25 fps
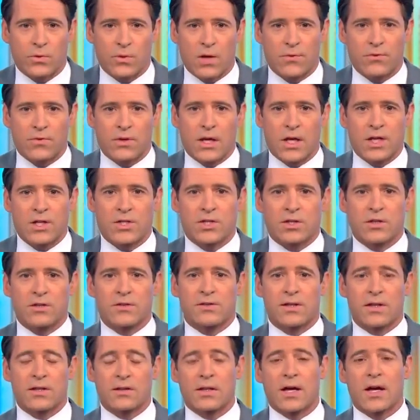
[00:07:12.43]
revelations
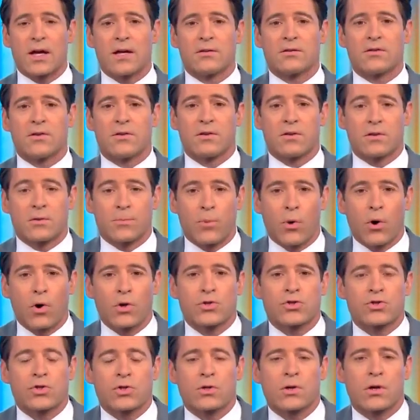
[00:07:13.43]
that led to the
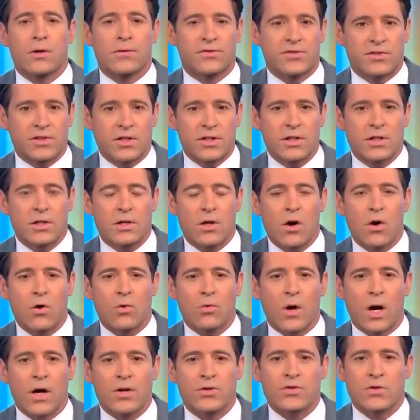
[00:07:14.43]
departure of CEO
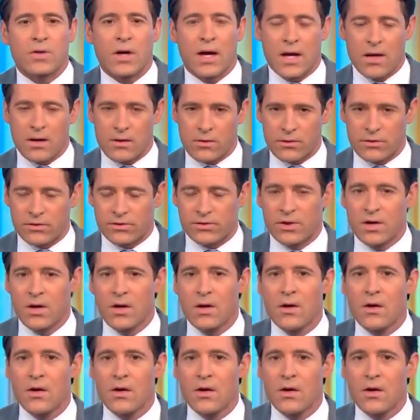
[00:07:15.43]
Roger Ailes.